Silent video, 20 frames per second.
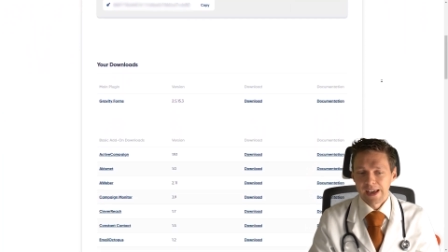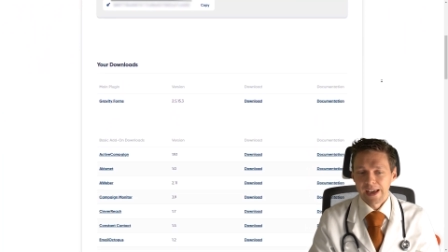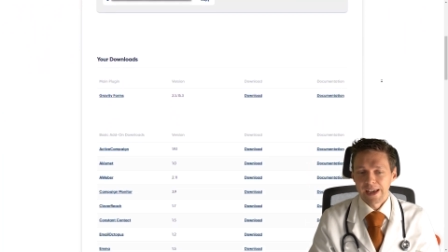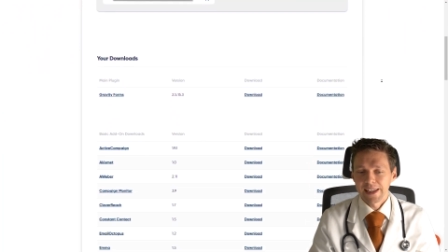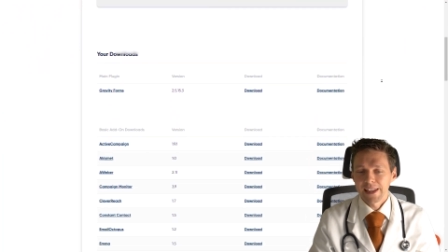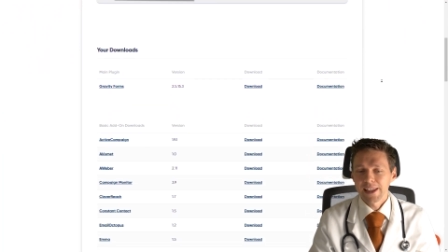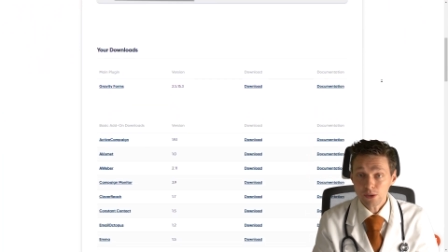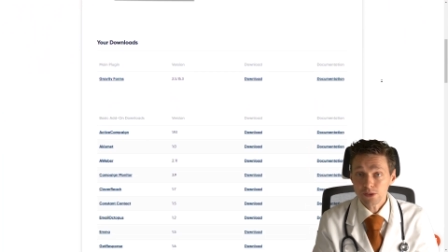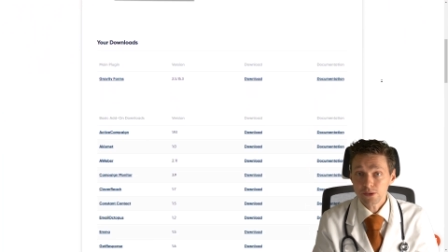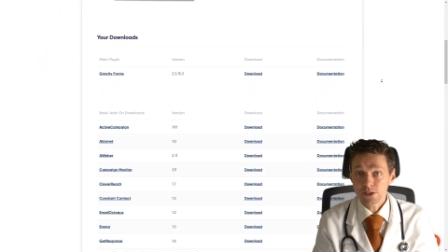
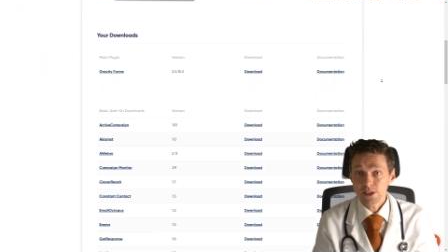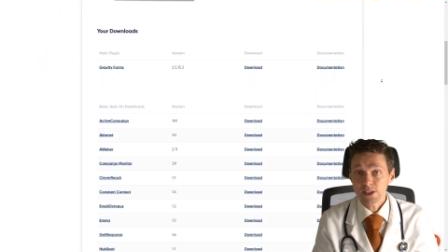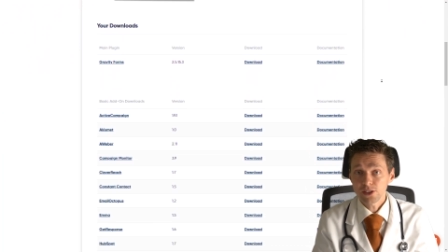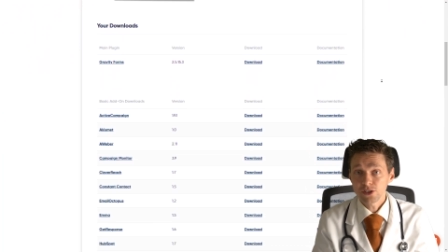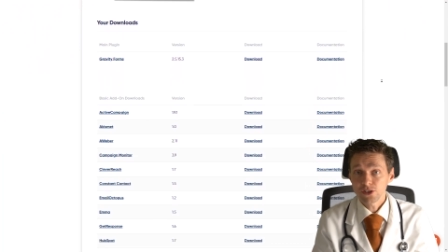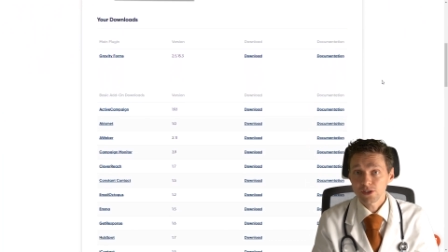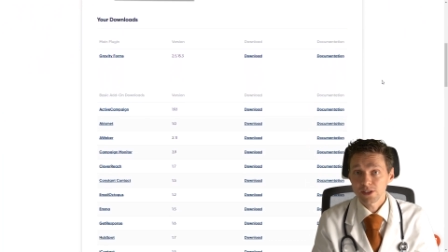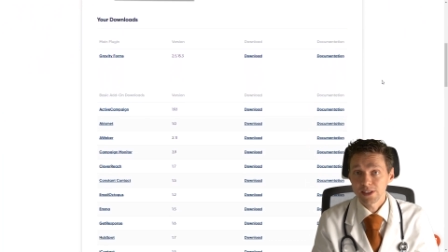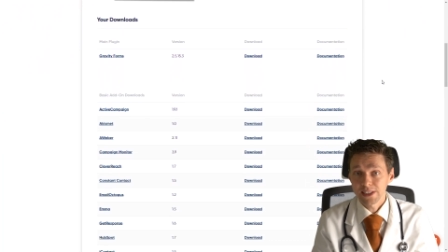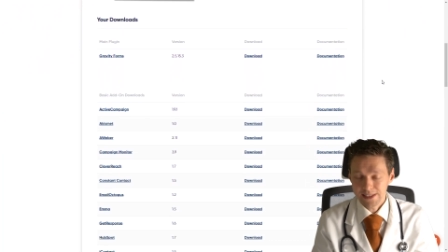And here you can
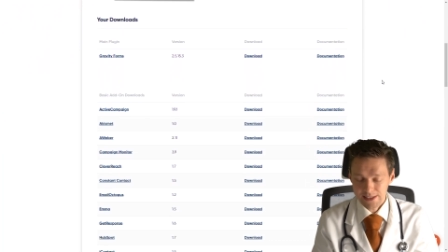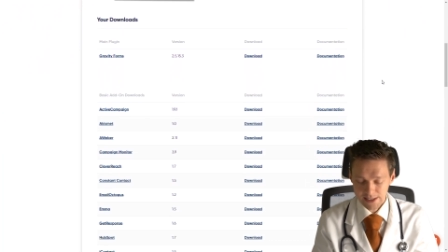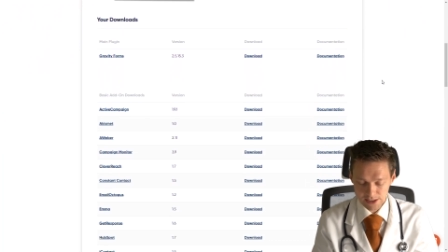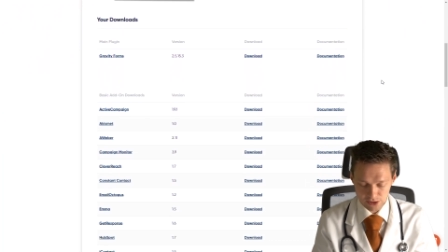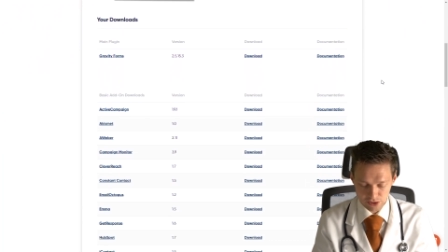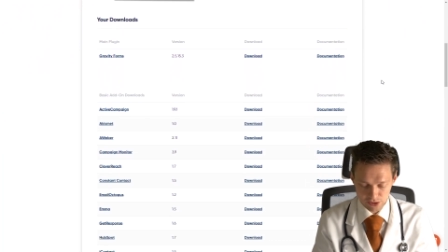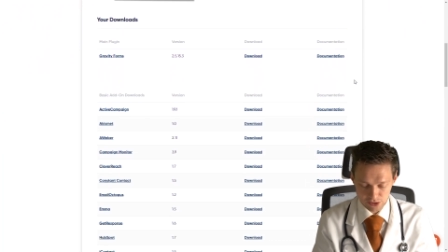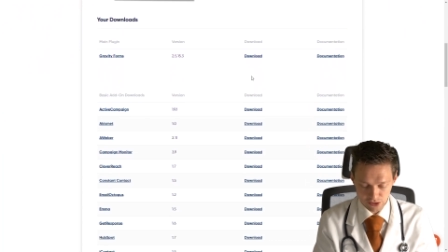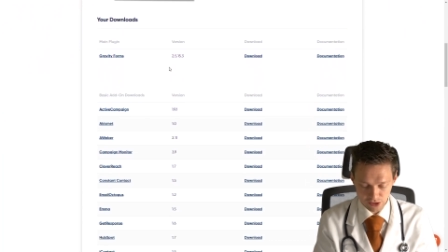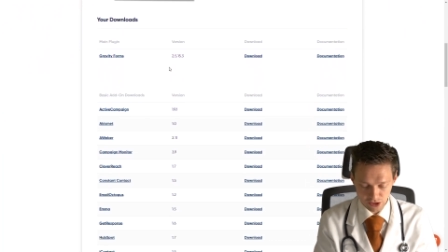just hit that
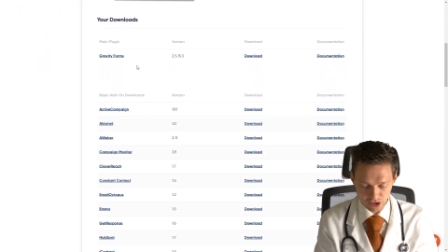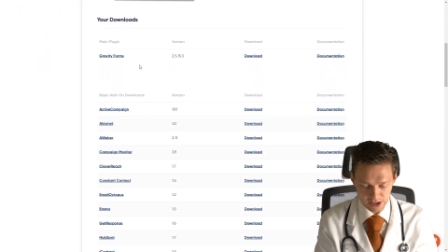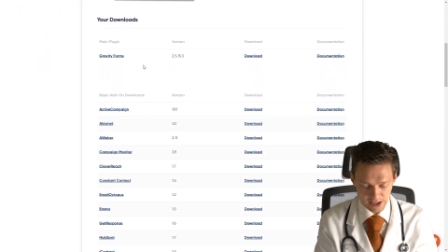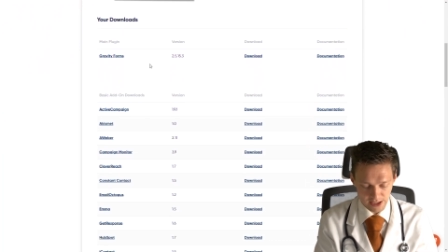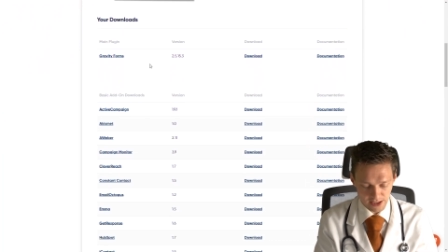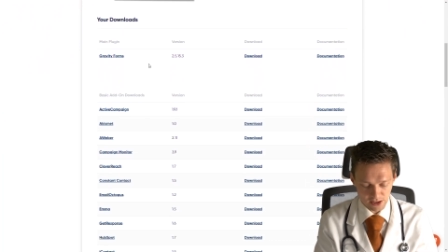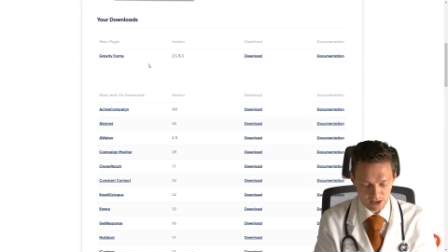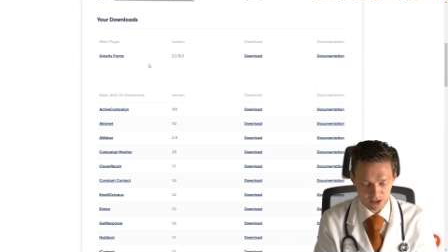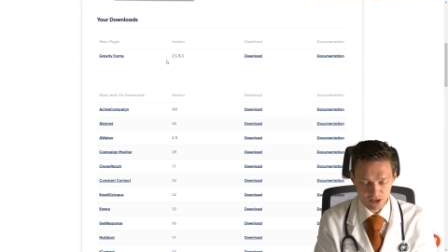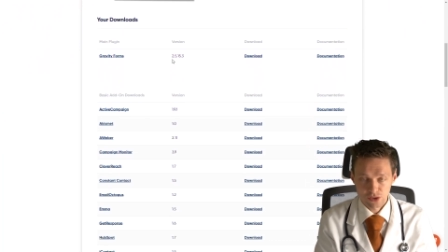search
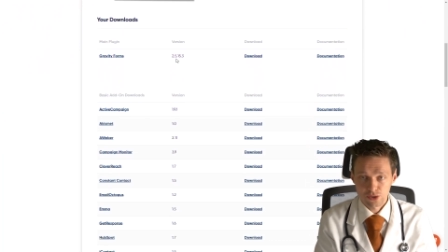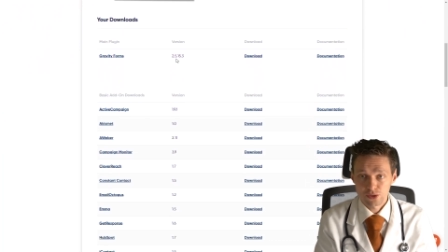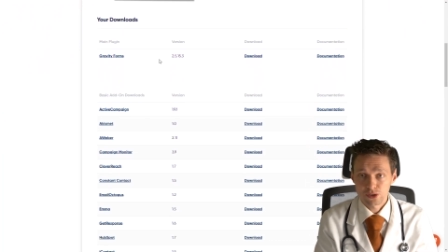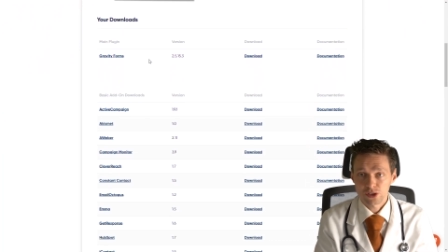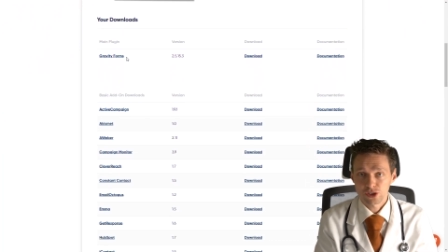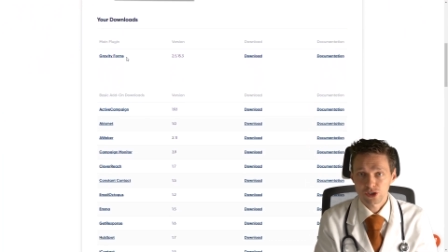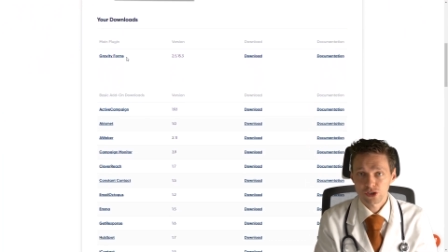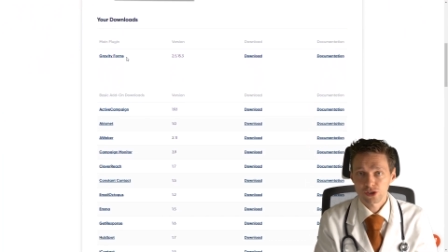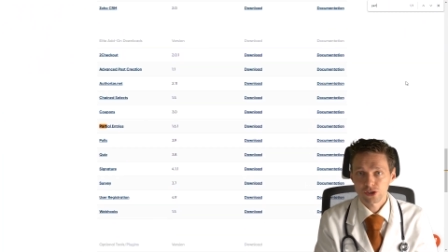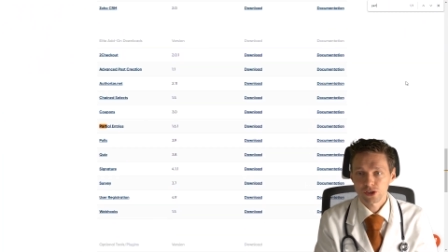and
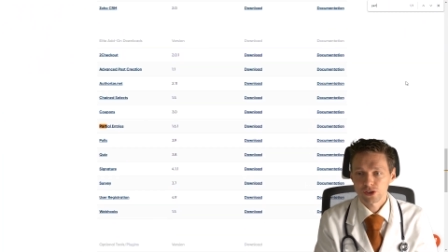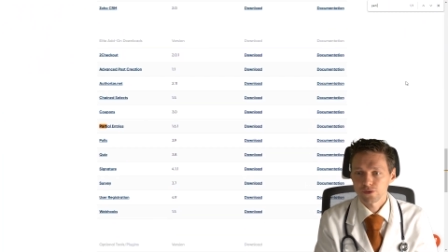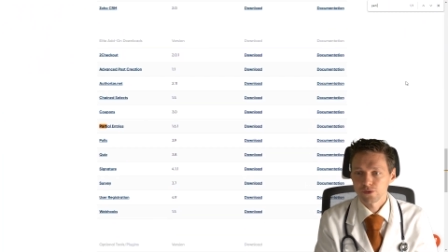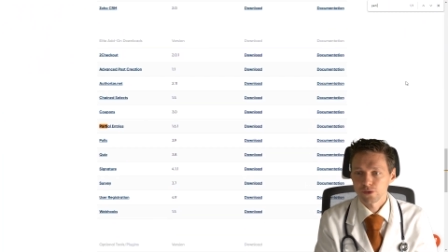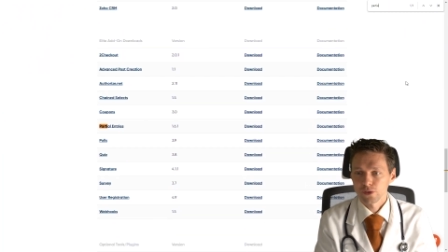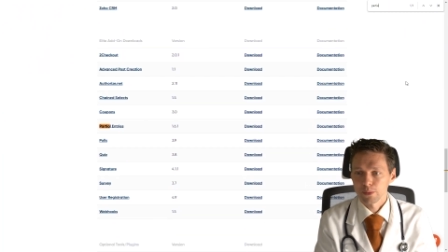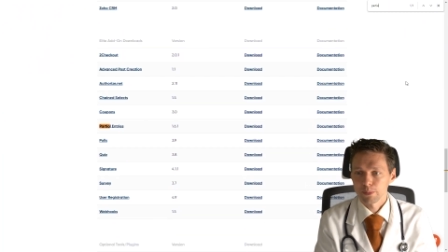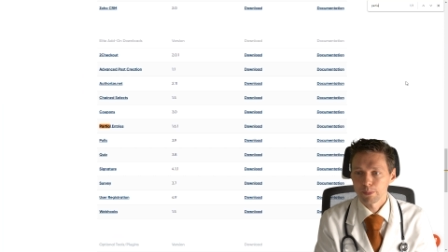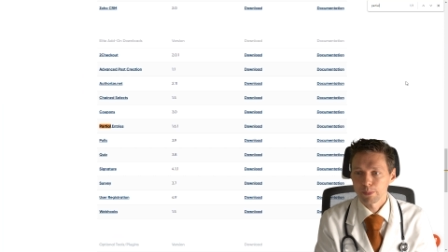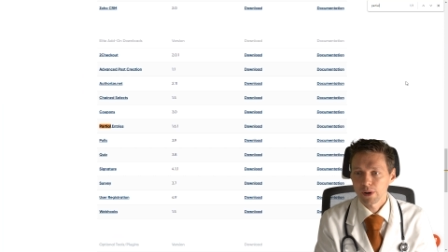search
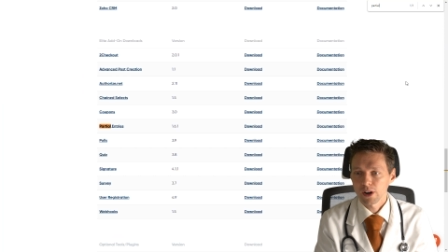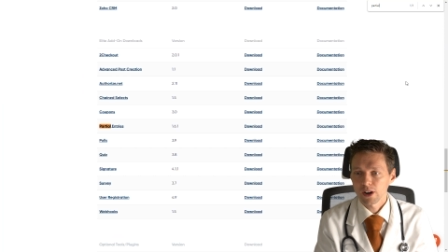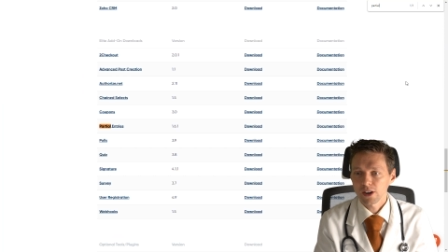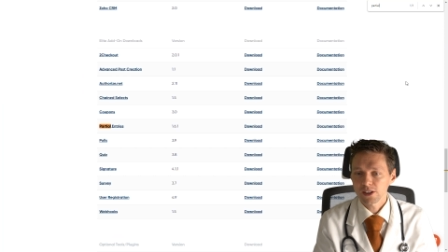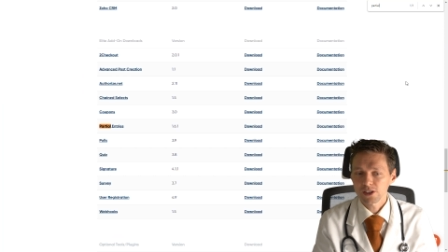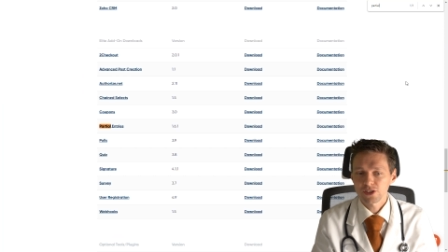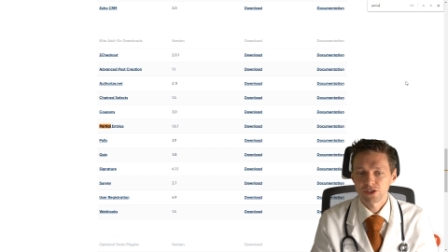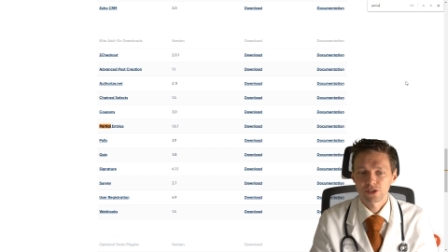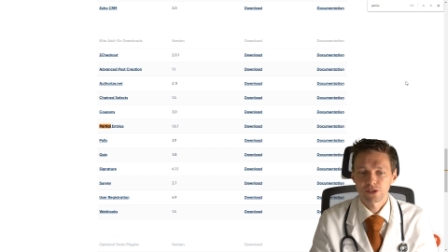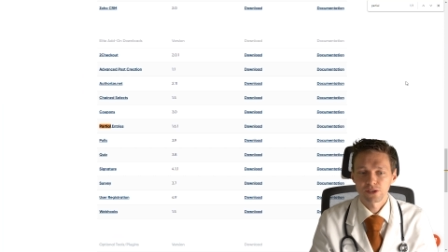for
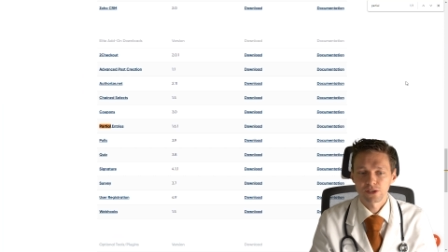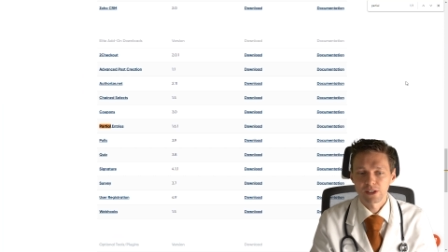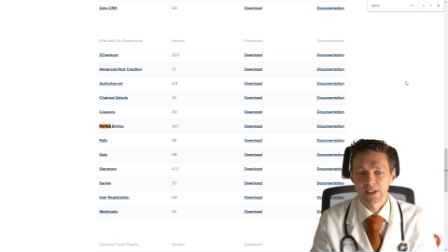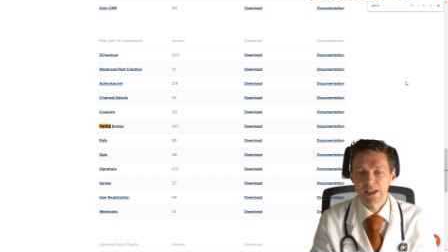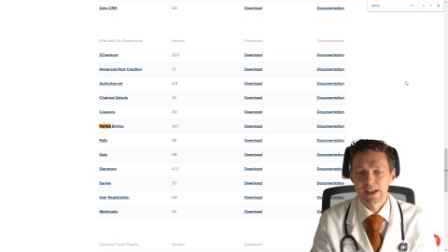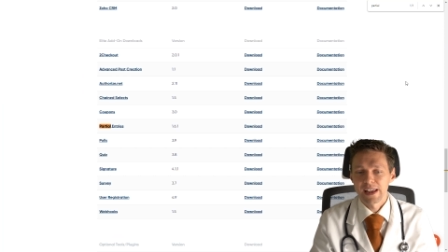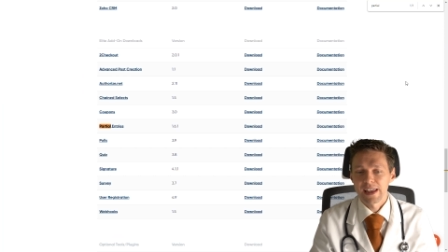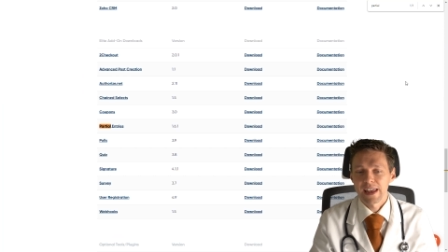partial